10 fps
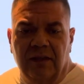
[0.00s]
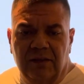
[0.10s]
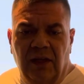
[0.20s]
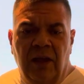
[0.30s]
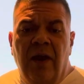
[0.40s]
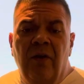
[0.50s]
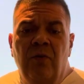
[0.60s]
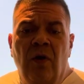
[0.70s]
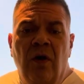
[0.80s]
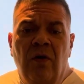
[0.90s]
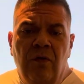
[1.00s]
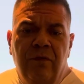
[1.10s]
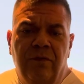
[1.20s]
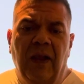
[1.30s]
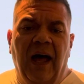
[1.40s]
The arrow
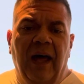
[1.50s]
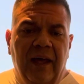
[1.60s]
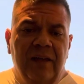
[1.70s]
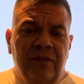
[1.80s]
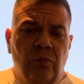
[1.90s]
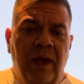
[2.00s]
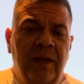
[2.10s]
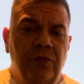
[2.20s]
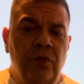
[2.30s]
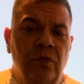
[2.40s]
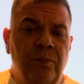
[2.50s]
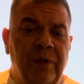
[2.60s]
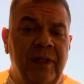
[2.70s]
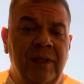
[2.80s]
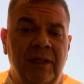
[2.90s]
flies when you
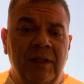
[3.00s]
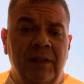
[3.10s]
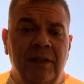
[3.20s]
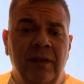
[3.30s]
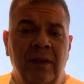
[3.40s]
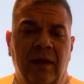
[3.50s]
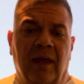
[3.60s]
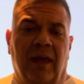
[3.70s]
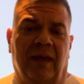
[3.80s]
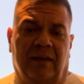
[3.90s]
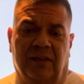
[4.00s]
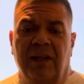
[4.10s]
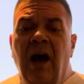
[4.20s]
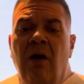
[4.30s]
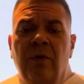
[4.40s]
breathe.
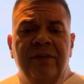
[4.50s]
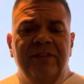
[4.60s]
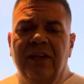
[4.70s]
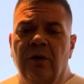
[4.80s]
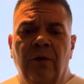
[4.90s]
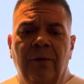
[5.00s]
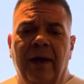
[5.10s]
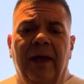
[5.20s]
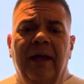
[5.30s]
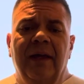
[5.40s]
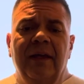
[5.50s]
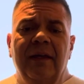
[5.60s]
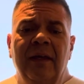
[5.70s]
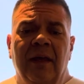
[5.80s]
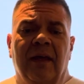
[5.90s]
The hours tick
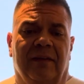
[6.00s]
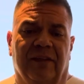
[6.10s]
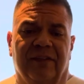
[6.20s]
away, the